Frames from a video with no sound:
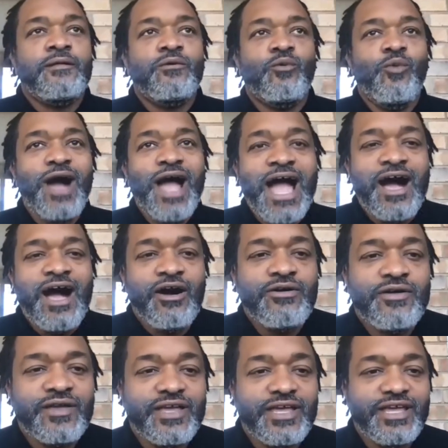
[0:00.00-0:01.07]

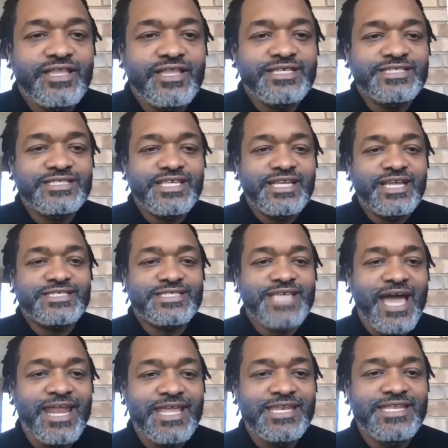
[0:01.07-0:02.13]
Wow, this is an
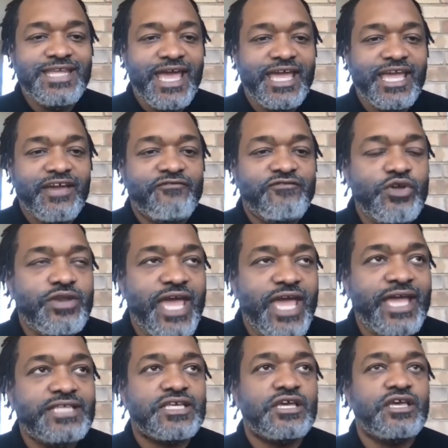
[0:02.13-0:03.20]
exciting day. A few
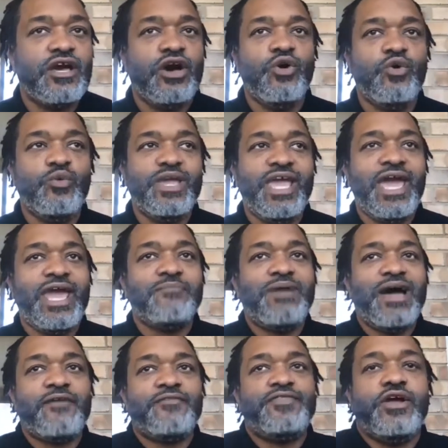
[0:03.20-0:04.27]
days ago, we had
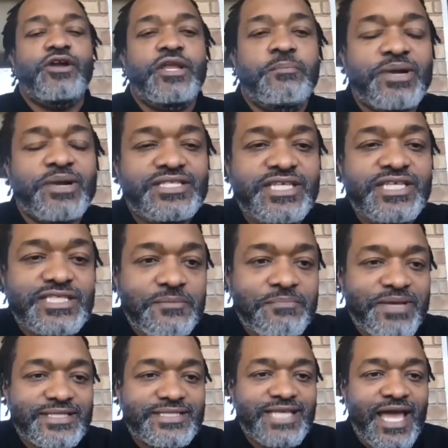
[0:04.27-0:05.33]
about 30
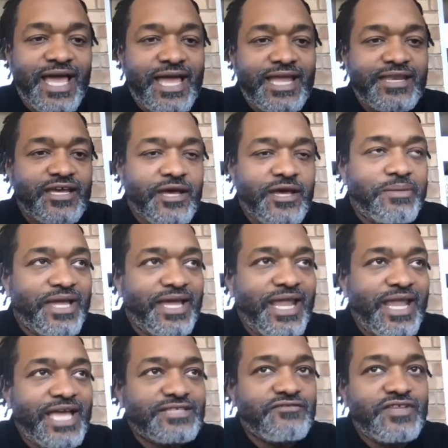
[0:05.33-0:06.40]
participants signed up, and
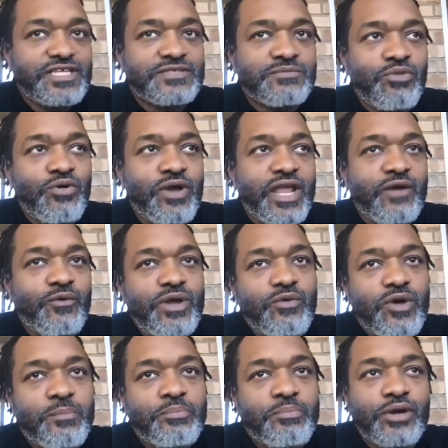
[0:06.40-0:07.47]
as of this morning, we
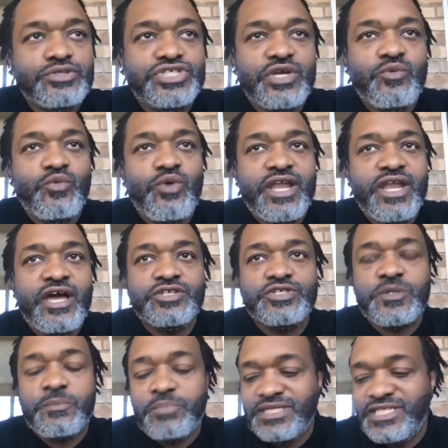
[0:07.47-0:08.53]
were approaching
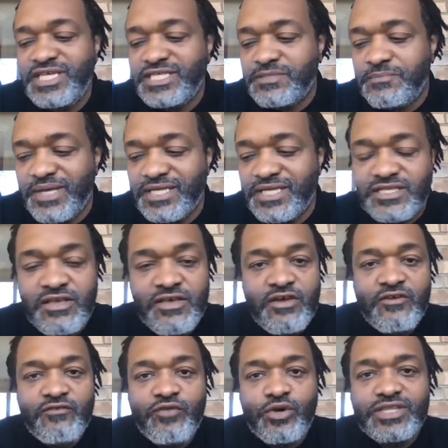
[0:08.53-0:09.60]
100 participants
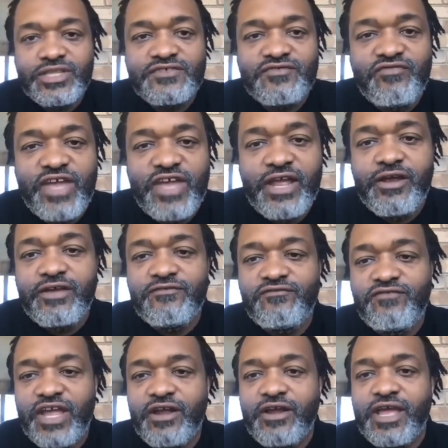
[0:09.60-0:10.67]
for this very,
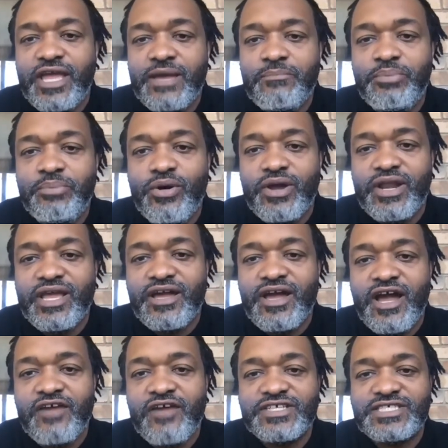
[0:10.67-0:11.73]
very important
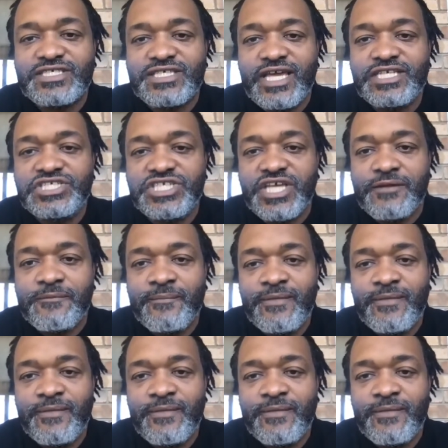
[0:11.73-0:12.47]
conversation.